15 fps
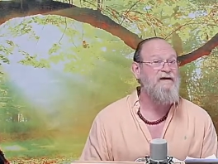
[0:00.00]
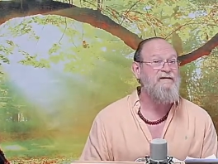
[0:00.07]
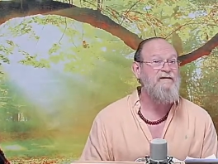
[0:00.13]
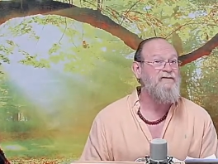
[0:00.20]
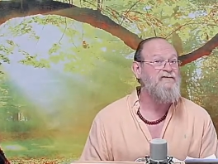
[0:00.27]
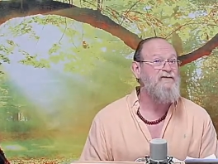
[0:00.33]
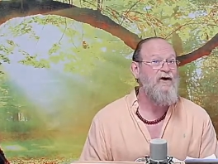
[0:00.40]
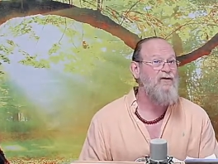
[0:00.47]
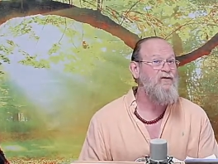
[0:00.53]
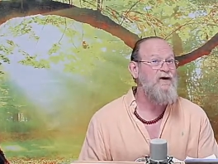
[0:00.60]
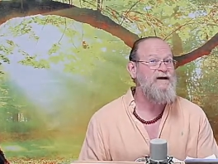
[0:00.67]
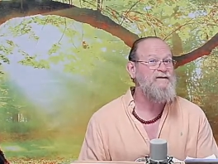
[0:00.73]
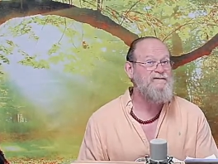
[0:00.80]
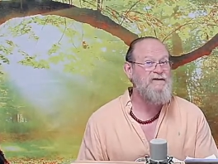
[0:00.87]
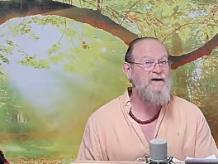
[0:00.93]
There's always
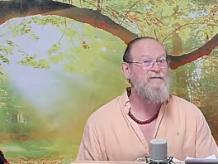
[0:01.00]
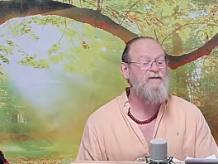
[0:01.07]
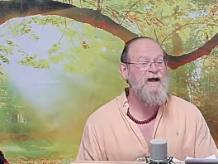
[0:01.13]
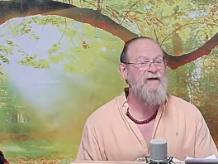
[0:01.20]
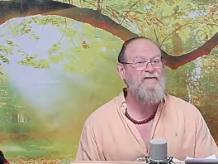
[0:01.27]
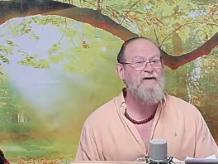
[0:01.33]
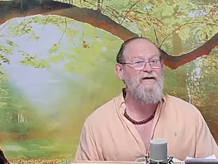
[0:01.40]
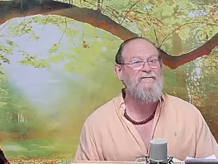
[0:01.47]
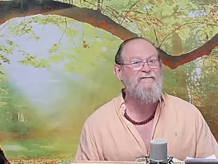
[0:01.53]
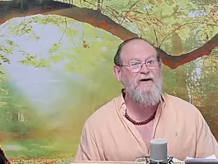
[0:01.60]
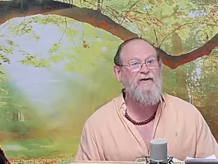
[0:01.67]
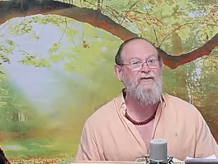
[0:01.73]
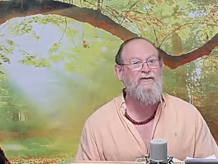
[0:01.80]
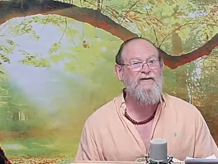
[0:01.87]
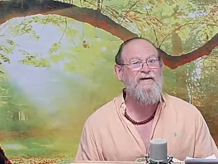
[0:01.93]
some level of
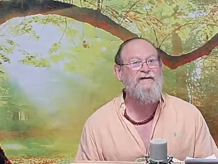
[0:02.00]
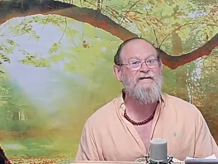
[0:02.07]
cold